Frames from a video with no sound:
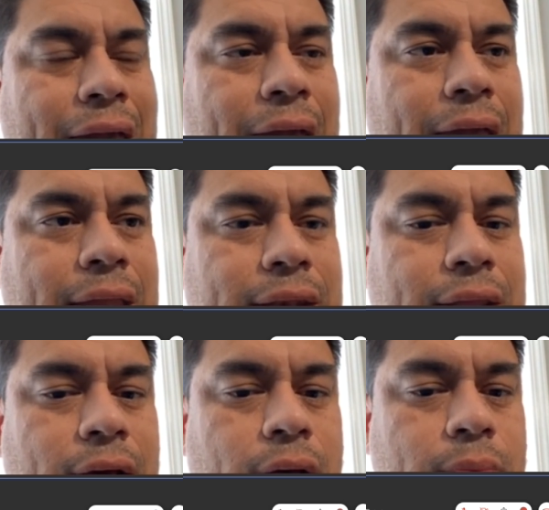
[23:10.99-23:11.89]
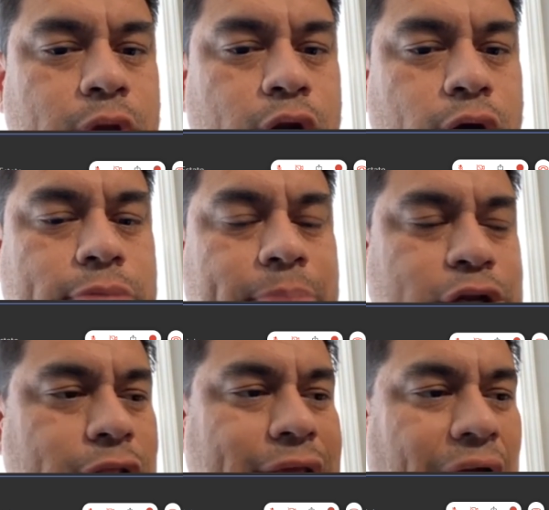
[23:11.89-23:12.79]
and
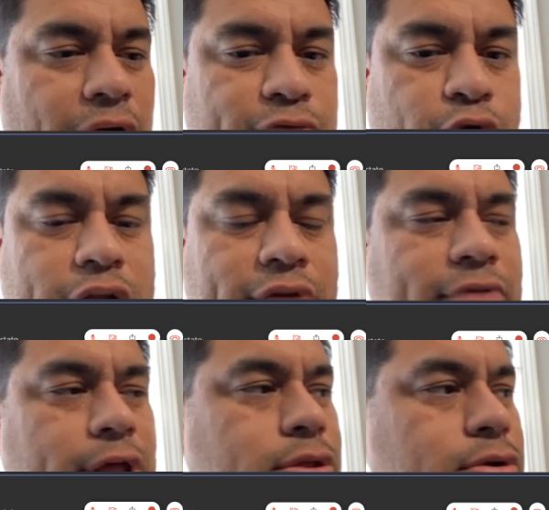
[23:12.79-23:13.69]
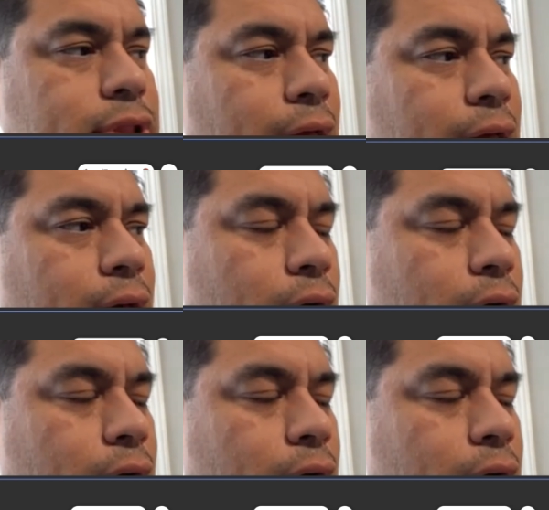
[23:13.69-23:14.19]
especially California investors,